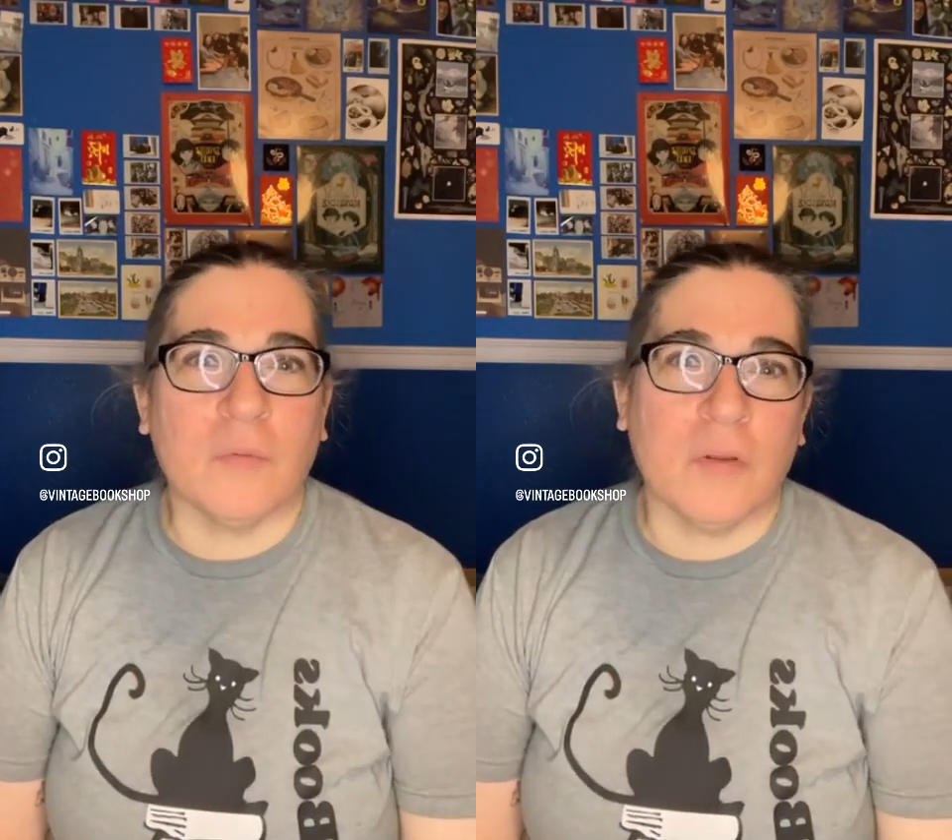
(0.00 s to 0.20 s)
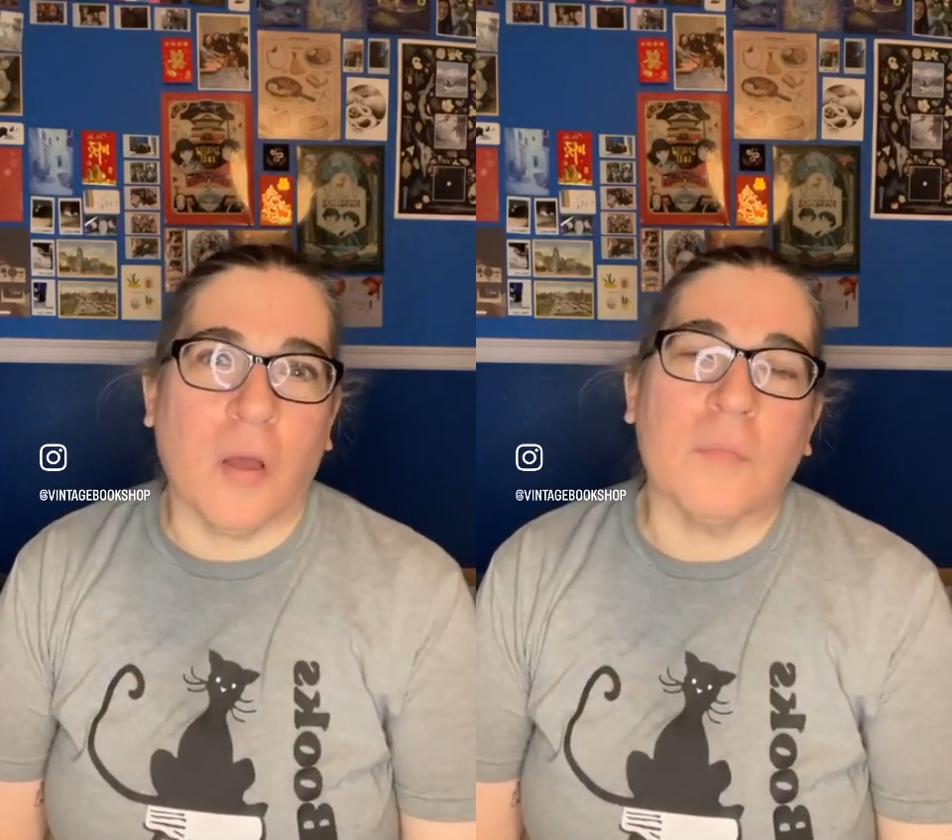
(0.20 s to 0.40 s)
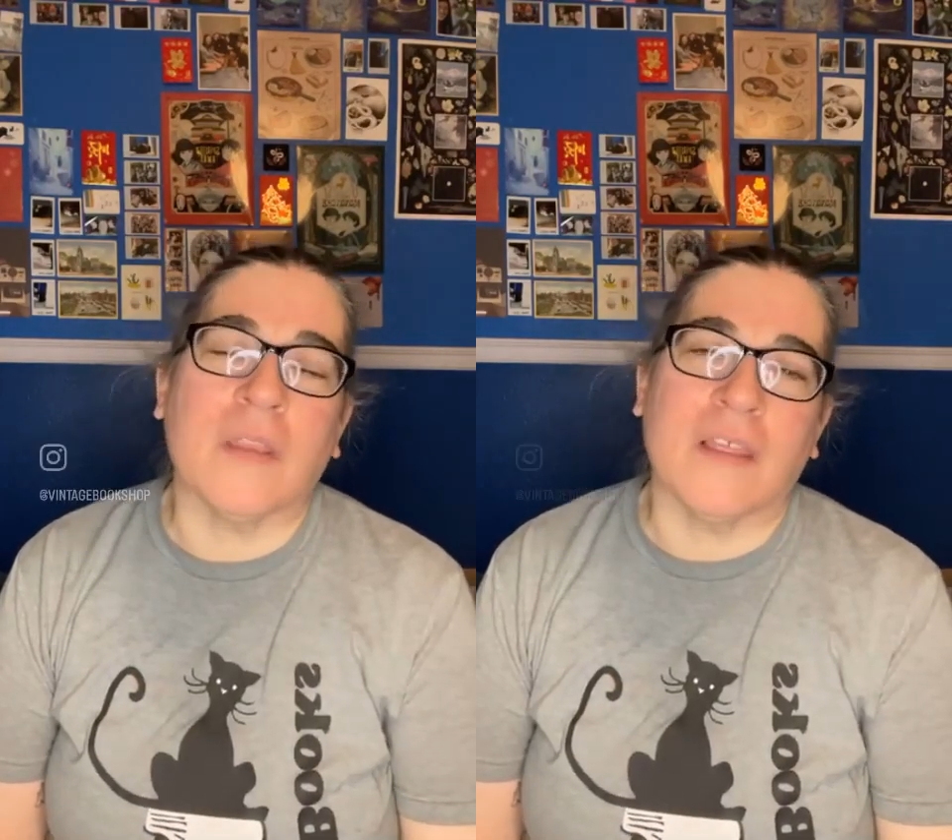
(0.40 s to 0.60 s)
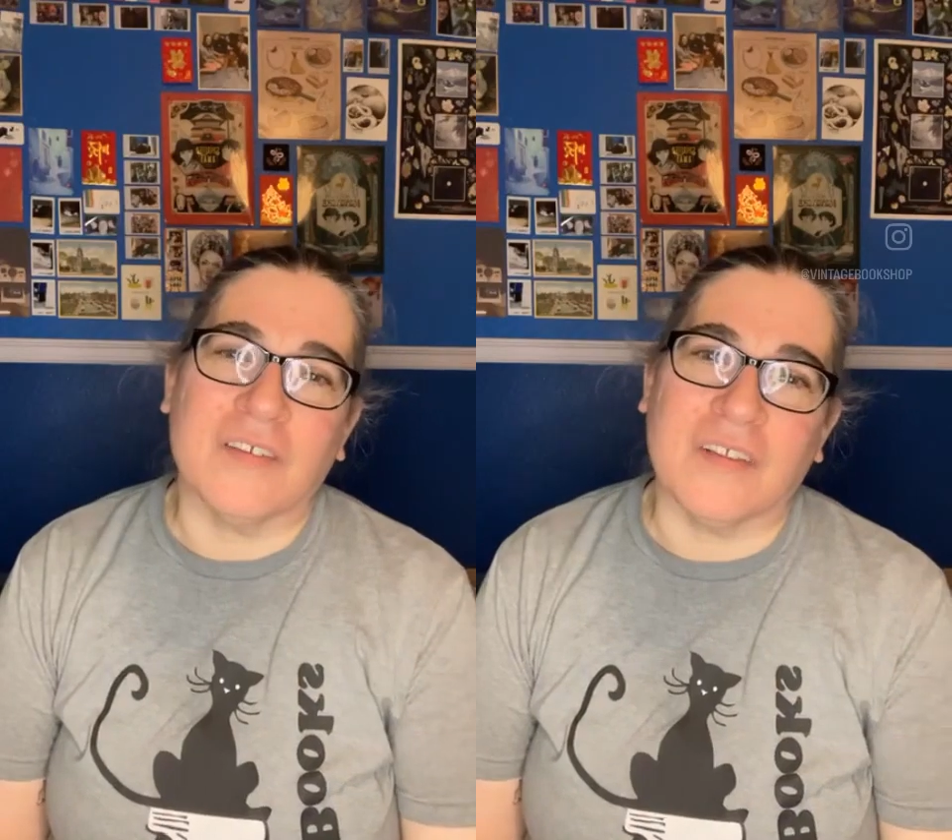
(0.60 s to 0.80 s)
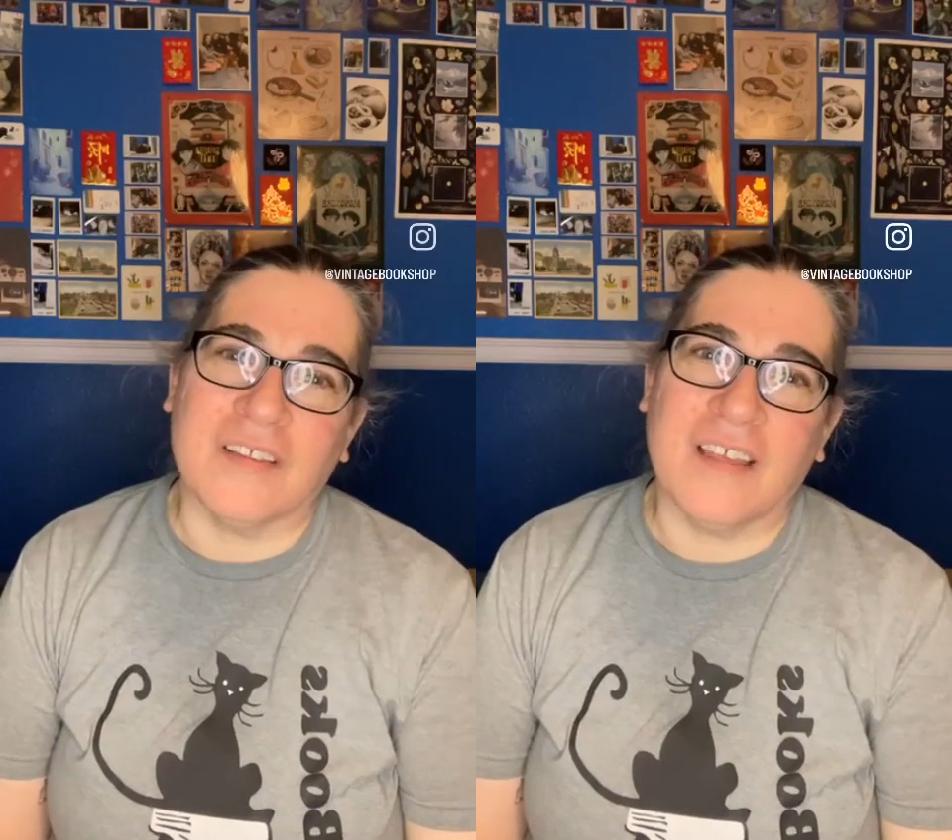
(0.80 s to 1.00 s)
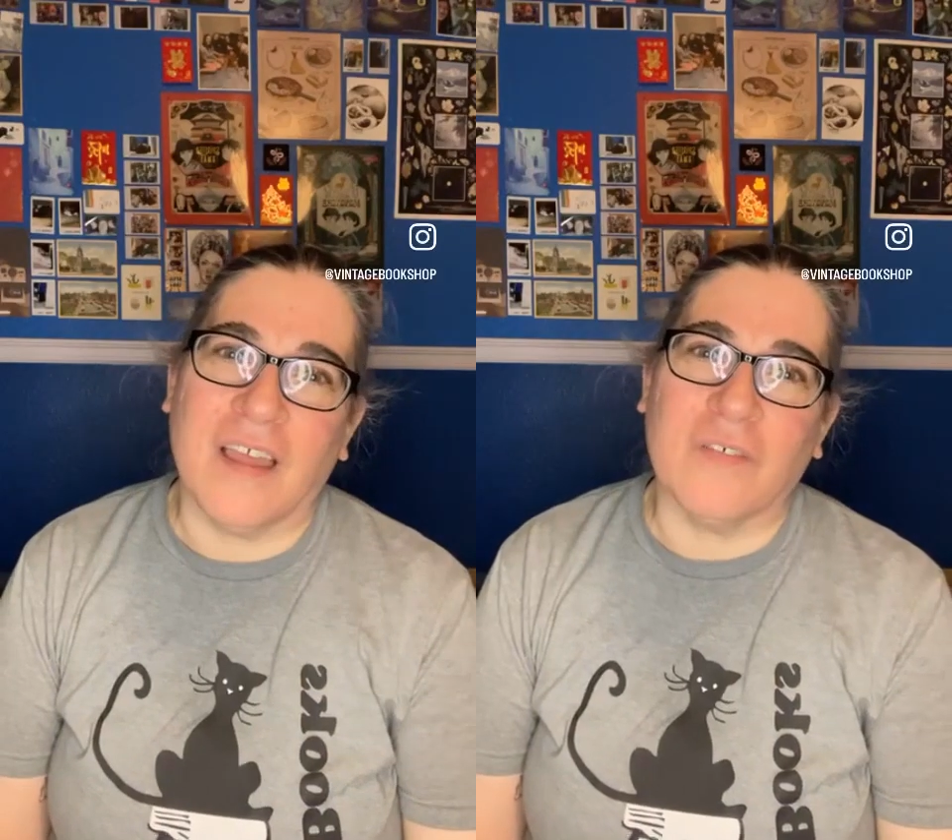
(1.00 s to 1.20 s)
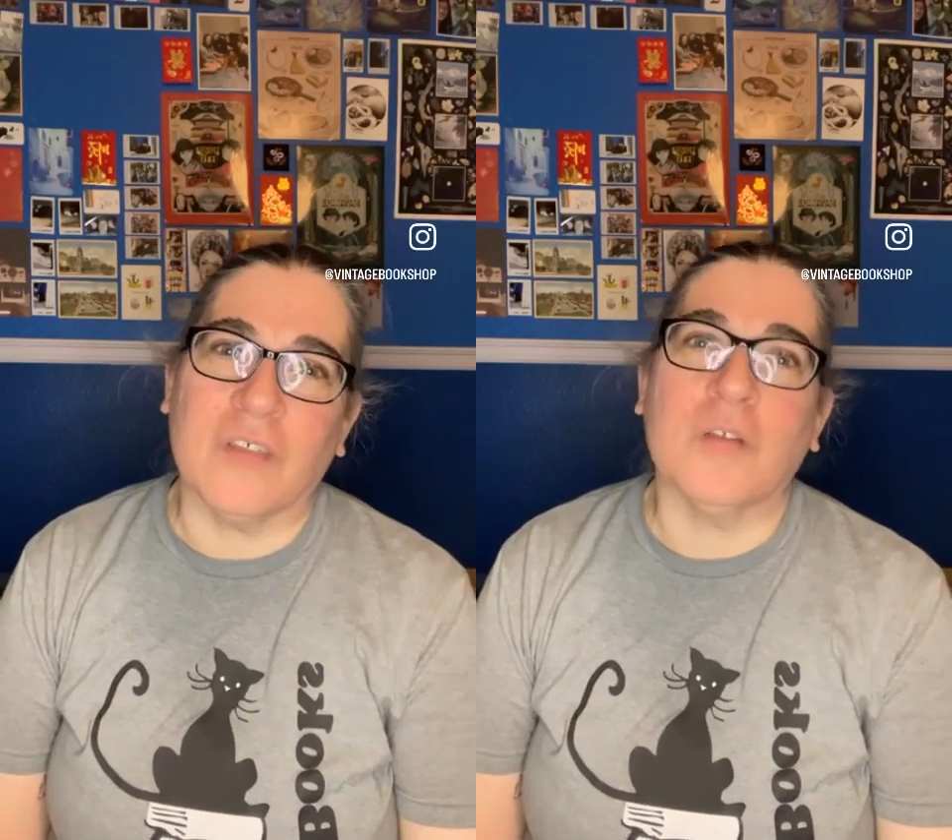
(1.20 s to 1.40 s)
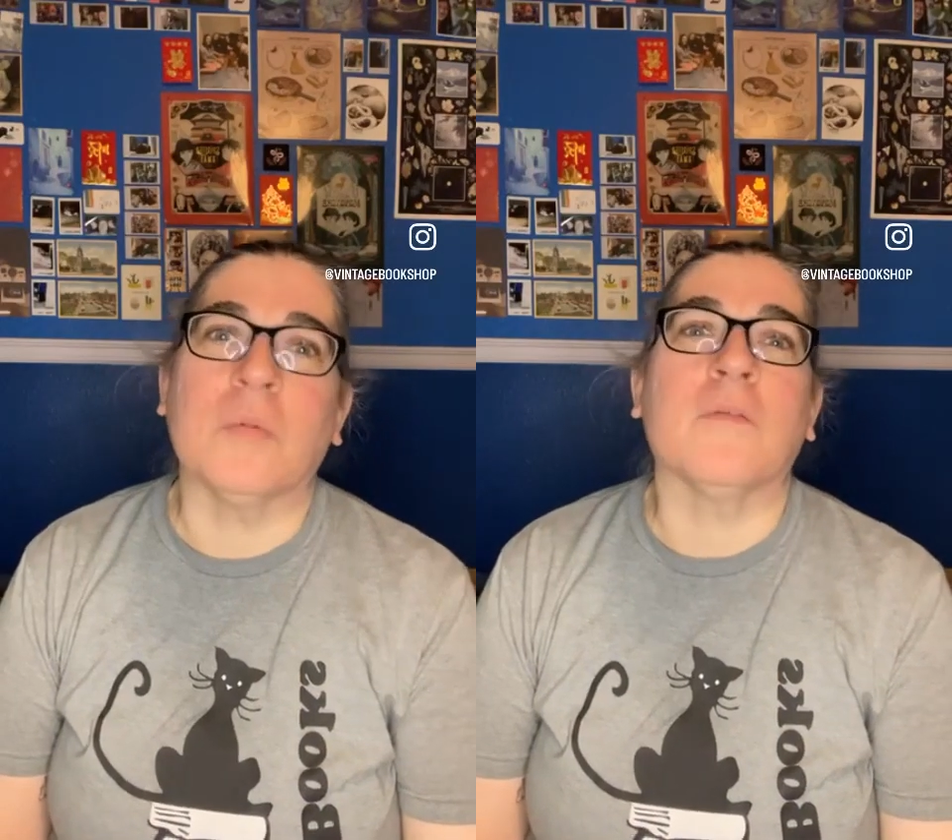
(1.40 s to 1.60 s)
combination to have a
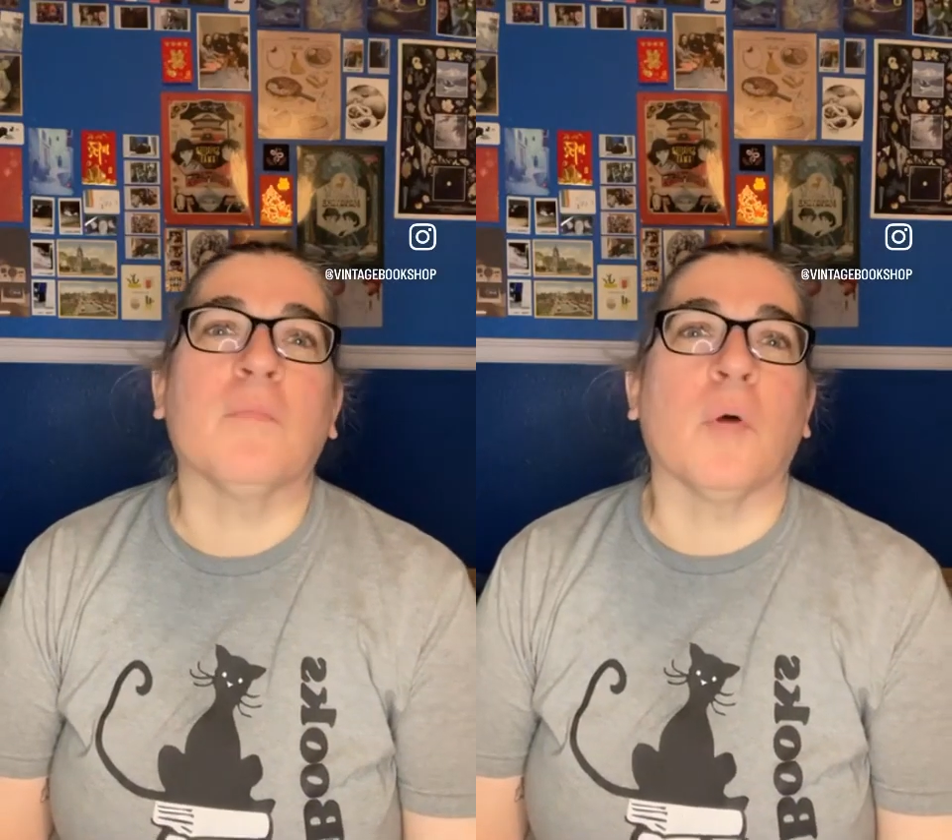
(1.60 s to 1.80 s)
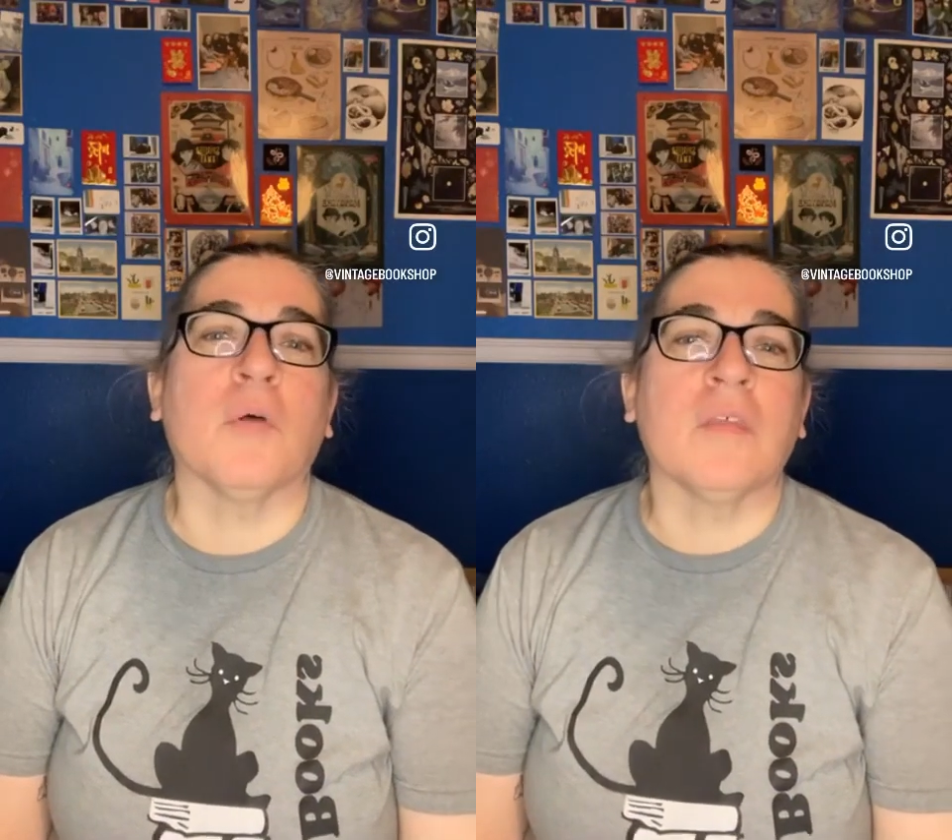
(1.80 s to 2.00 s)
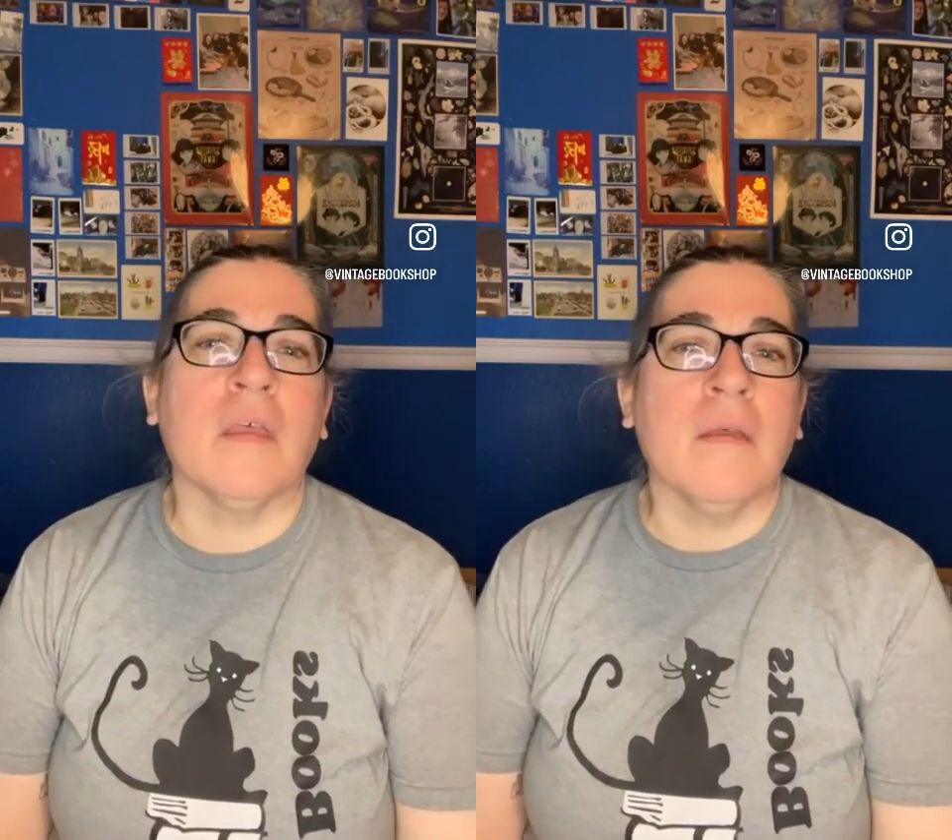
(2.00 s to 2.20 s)
little bit of both.